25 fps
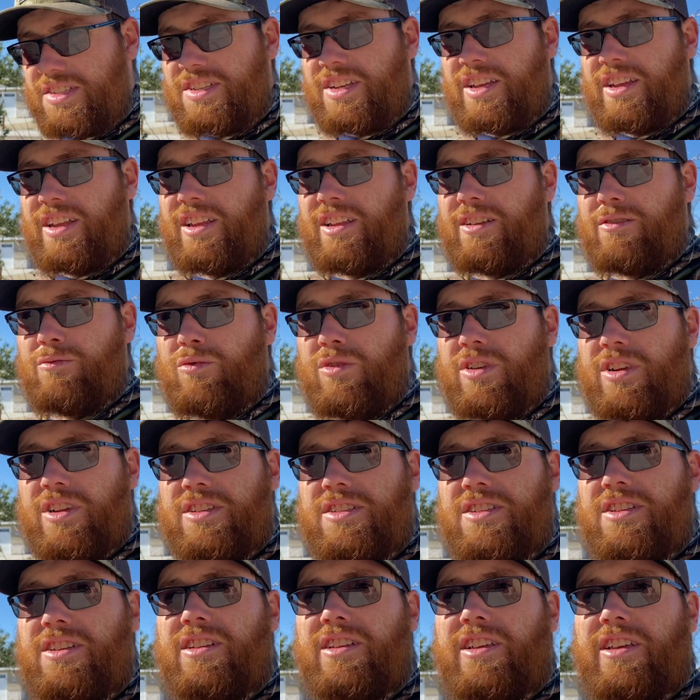He didn't want
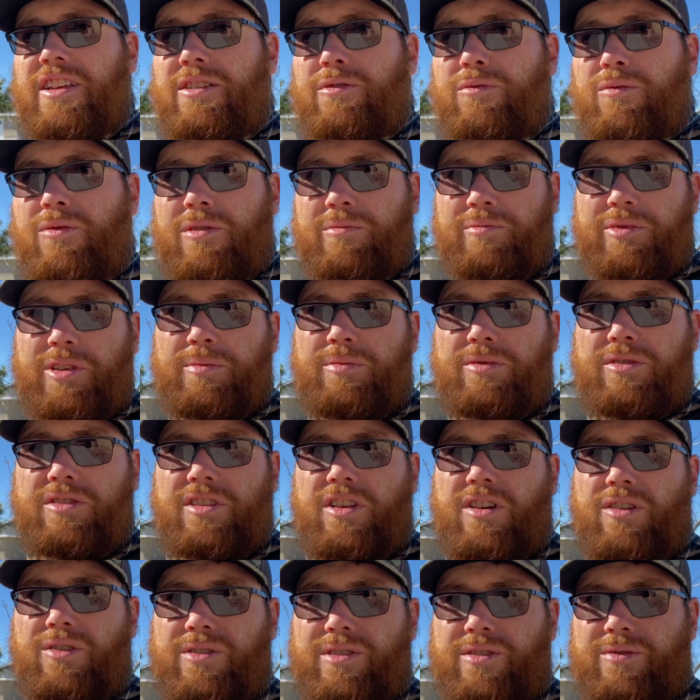to. He didn't want people
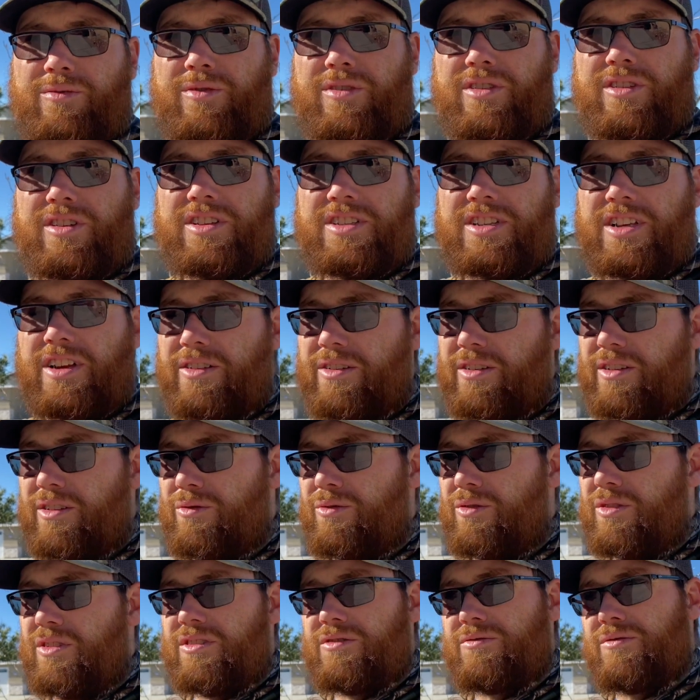knowing where his area
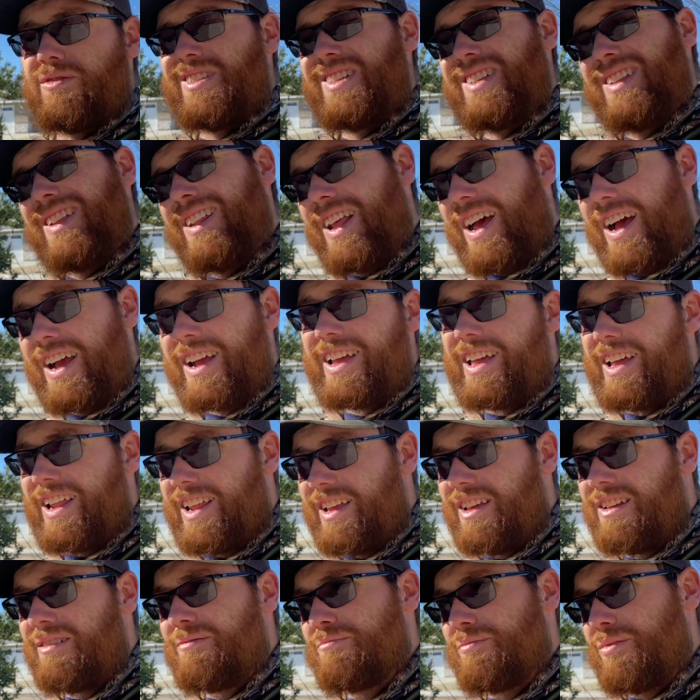was, but, and I get
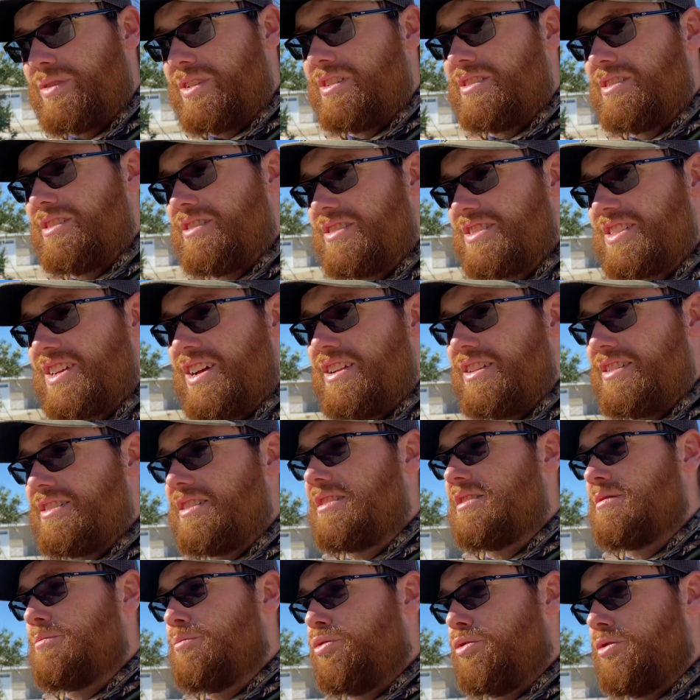it, but it's kind of
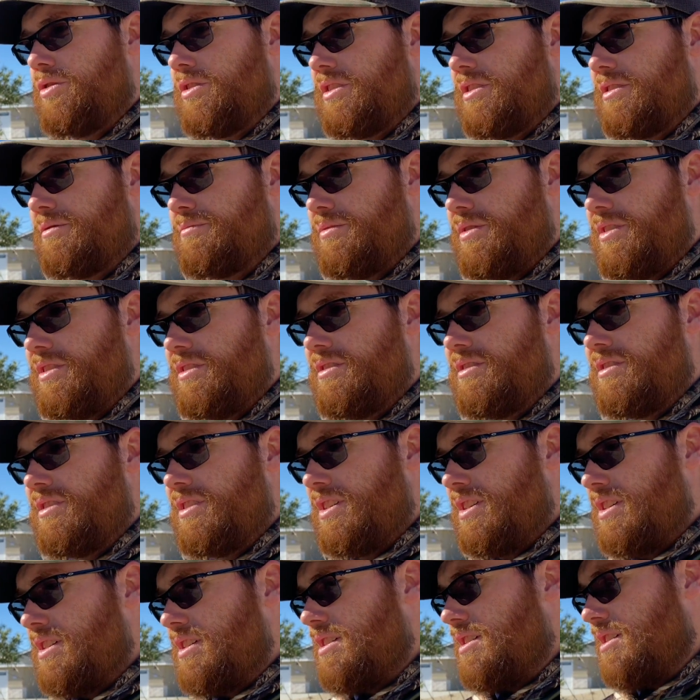disappointing. But
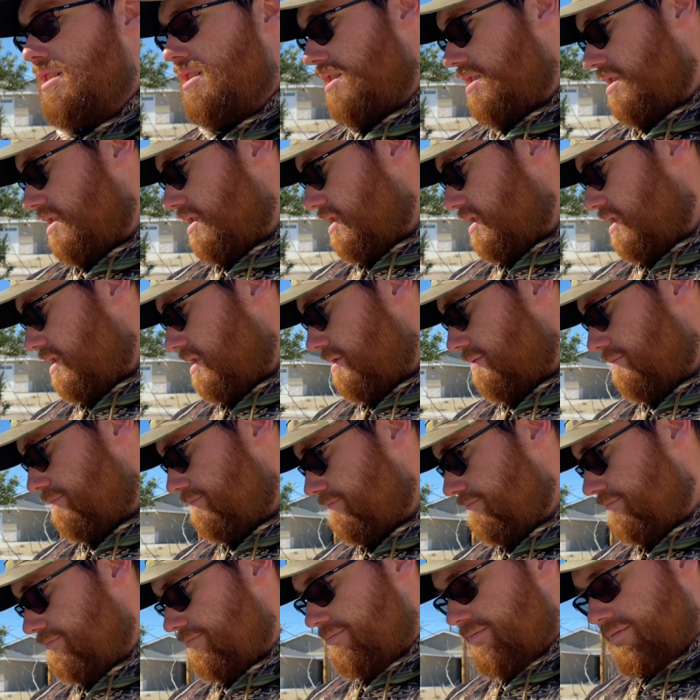um,
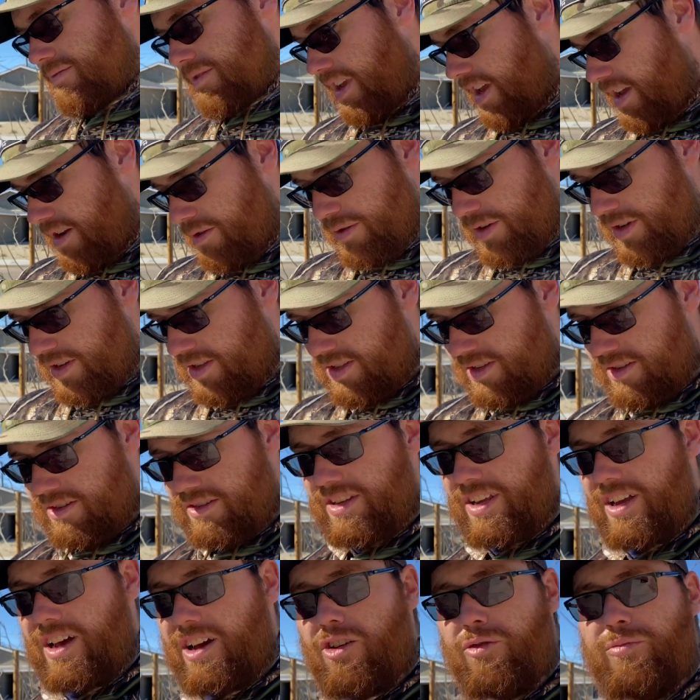anyways,
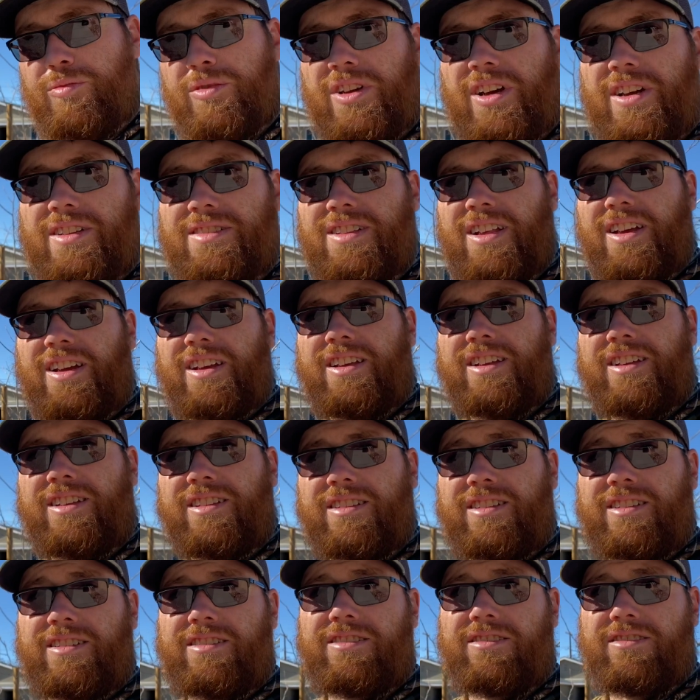yeah, I hope you guys like it,
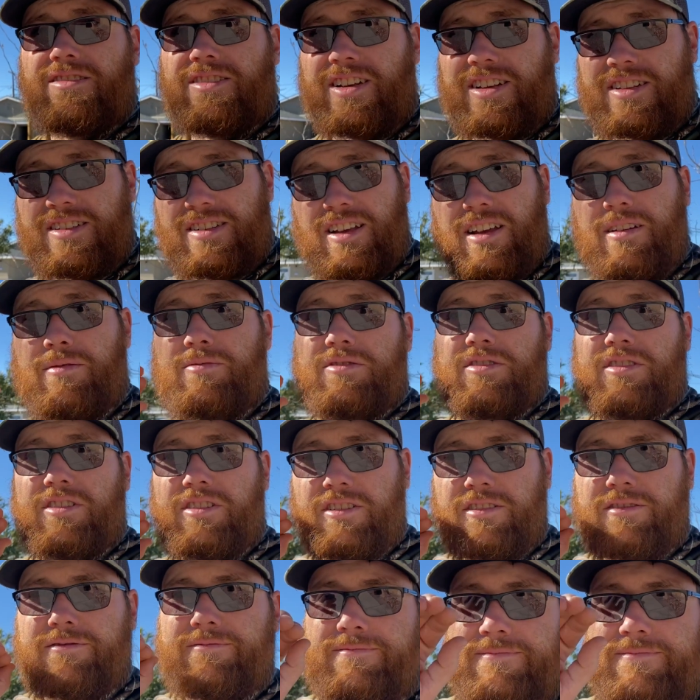and until next time, see you.